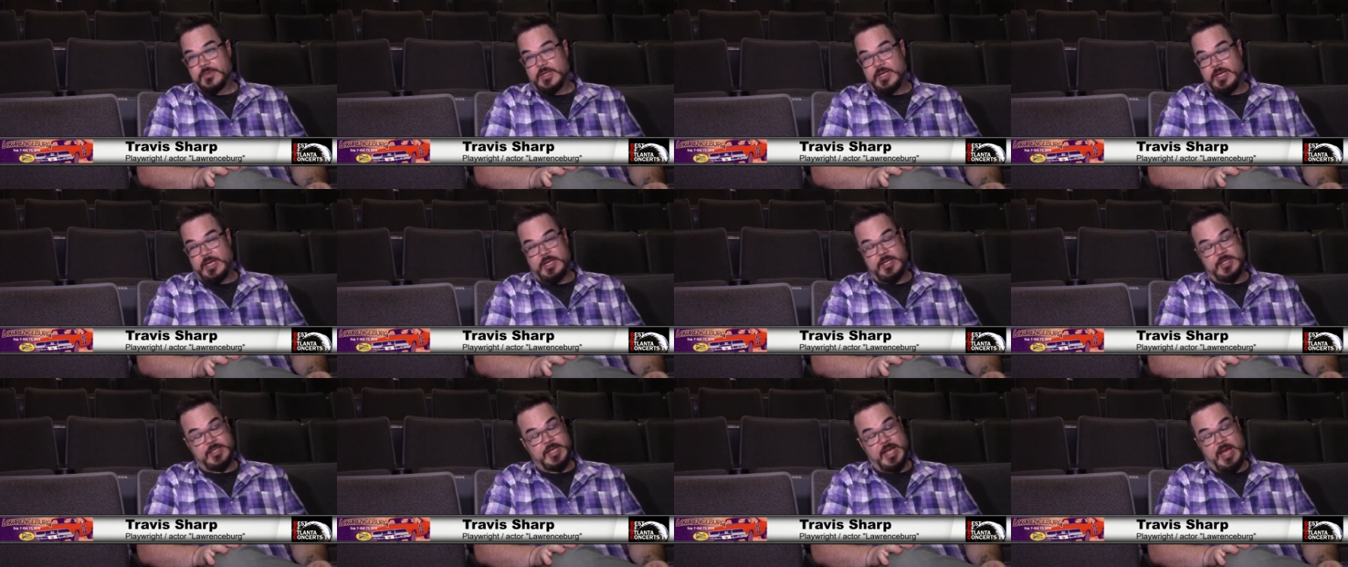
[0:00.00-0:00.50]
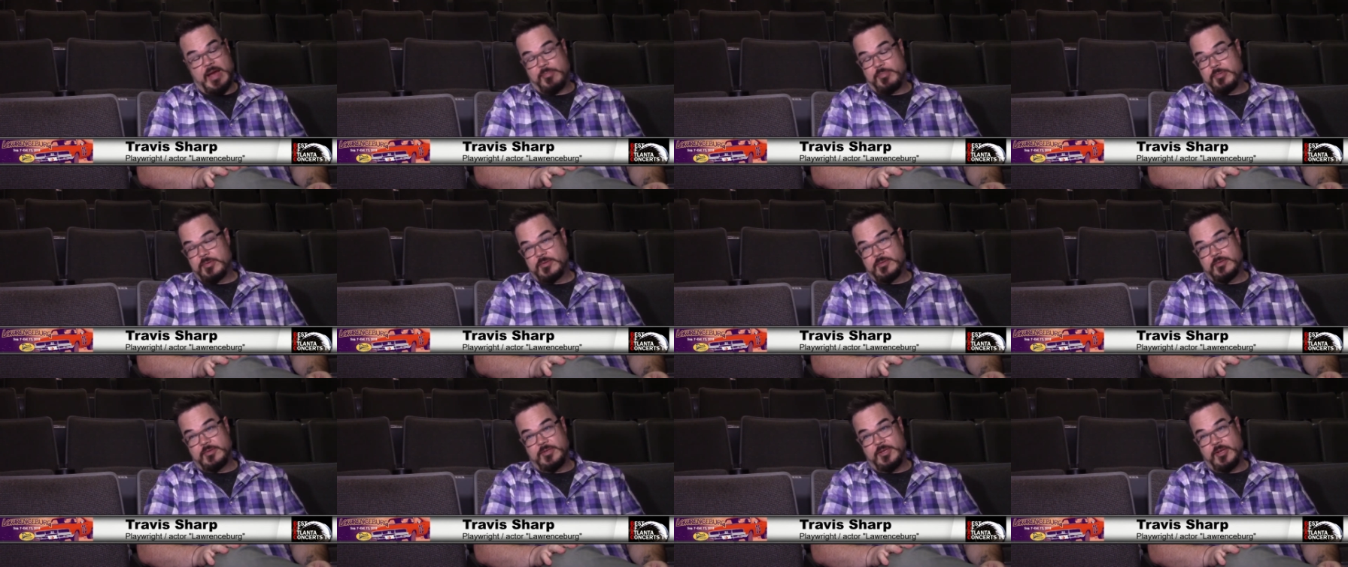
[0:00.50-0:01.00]
and it's happened,
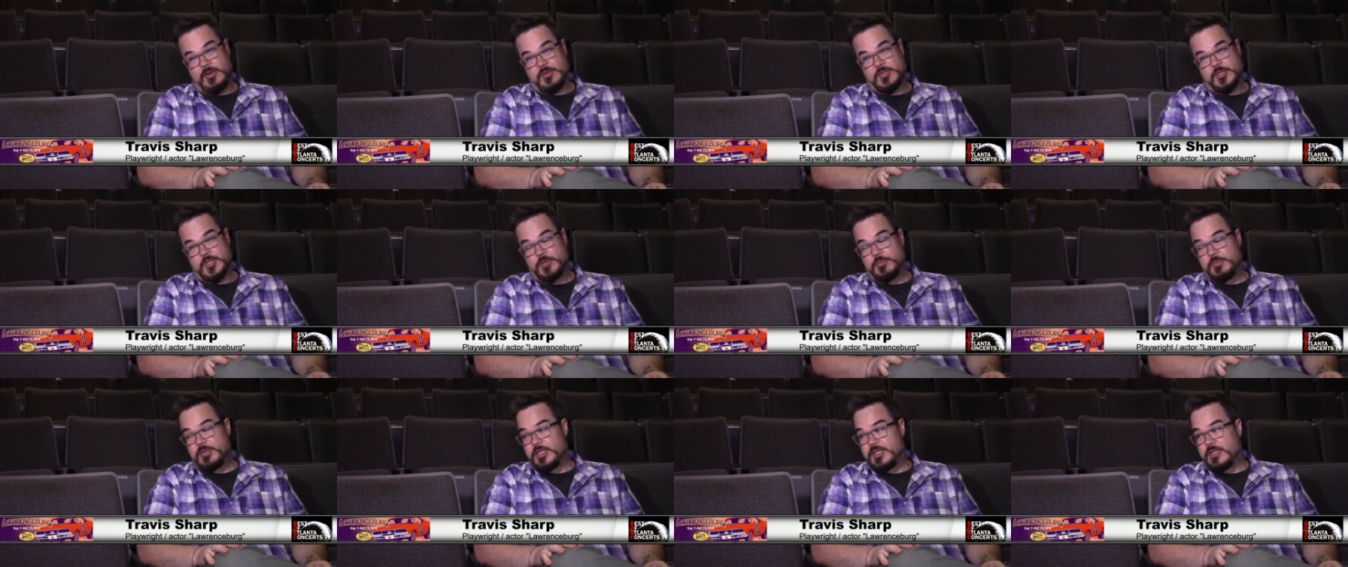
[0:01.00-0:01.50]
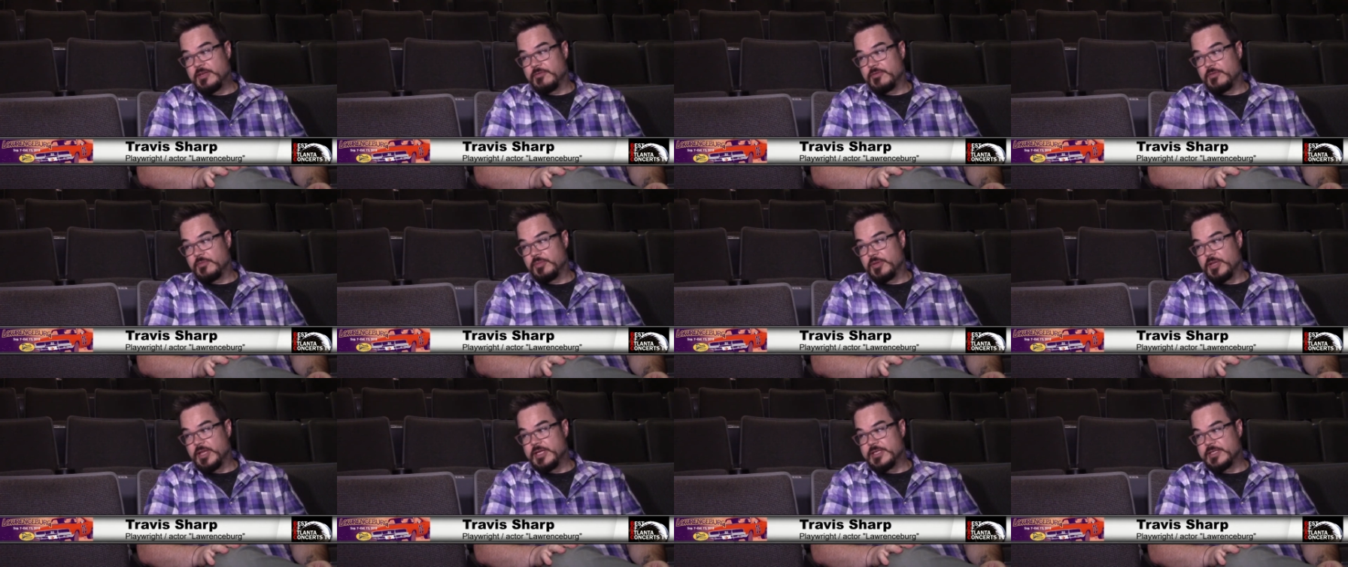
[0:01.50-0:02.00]
you know, so many different
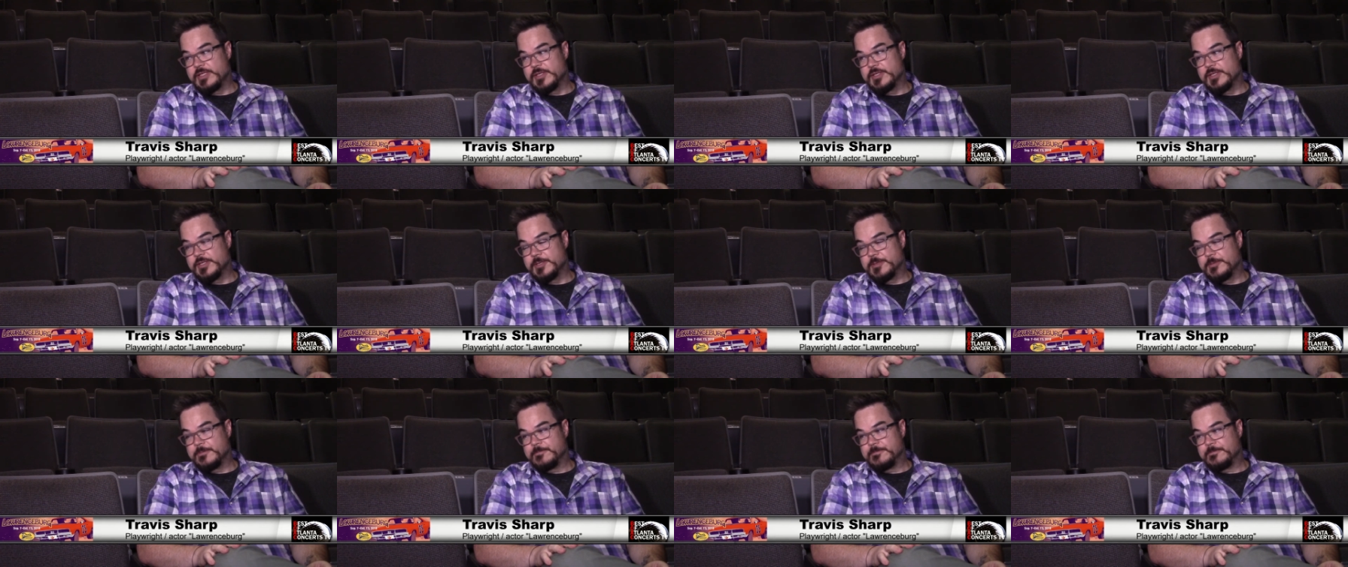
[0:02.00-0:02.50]
places.